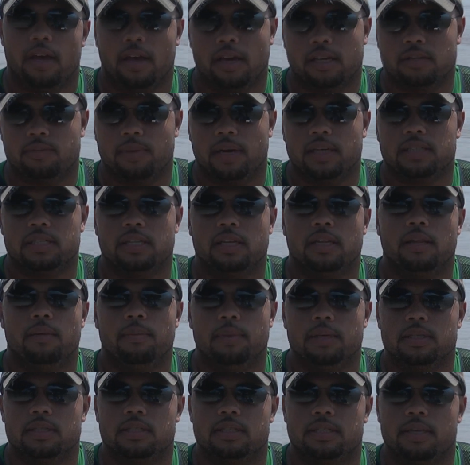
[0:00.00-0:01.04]
especially in the
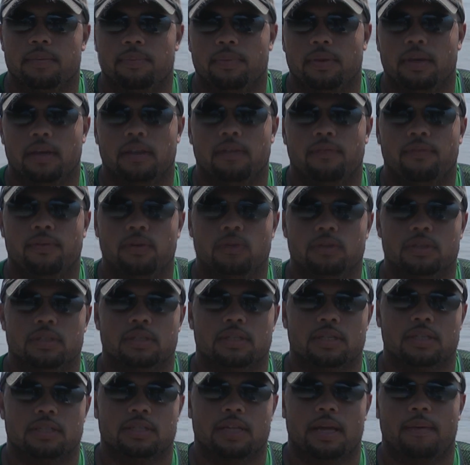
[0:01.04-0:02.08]
Mississippi in the future
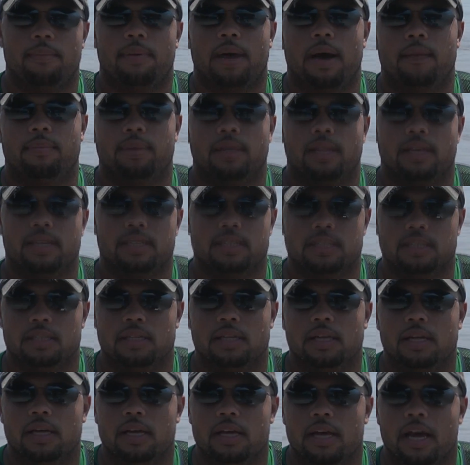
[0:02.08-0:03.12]
since that population
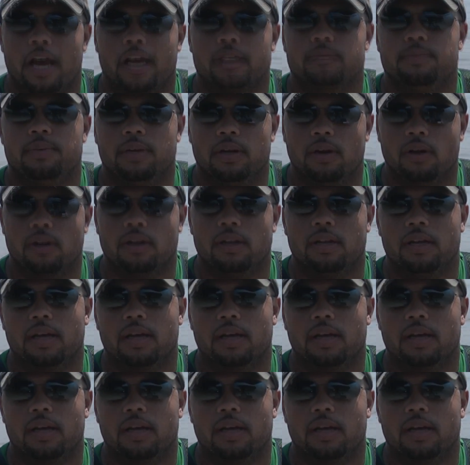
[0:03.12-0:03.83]
has been on the